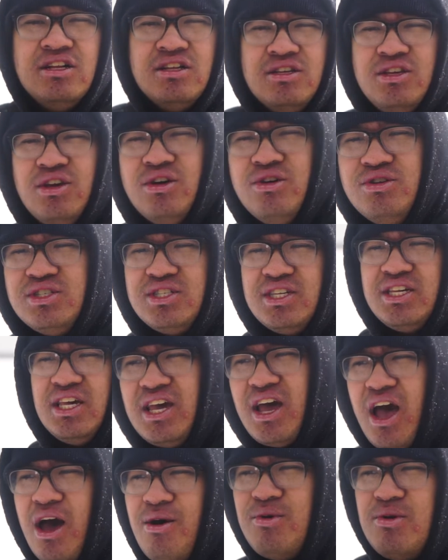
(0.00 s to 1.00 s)

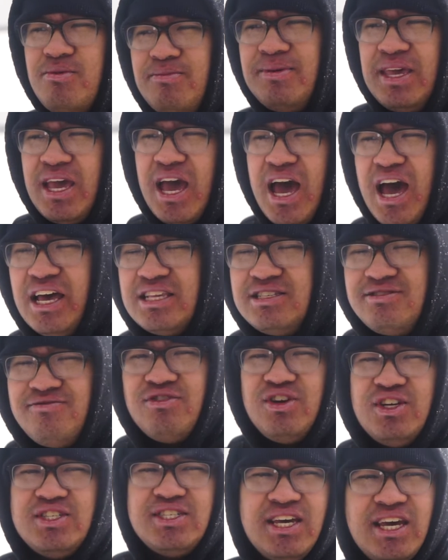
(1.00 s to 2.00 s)
usually I wouldn't be as
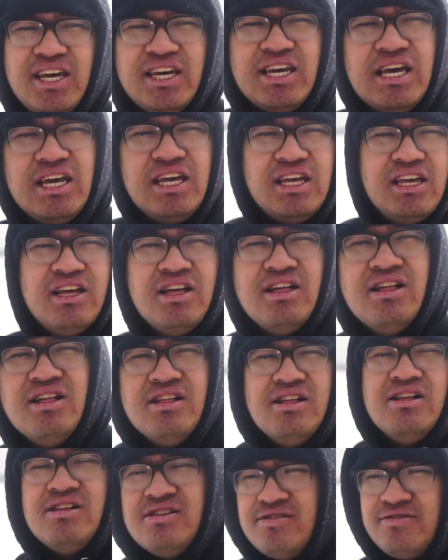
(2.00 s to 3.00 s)
freezing.
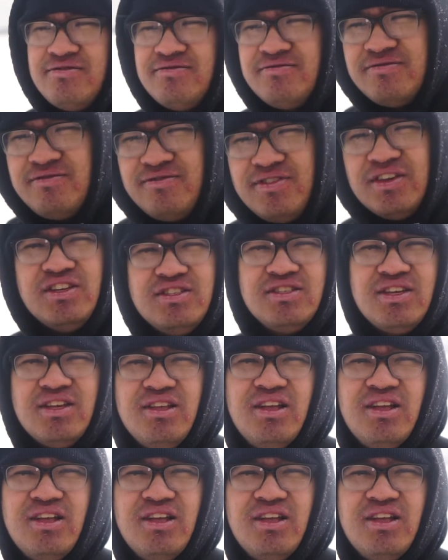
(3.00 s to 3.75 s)
Feels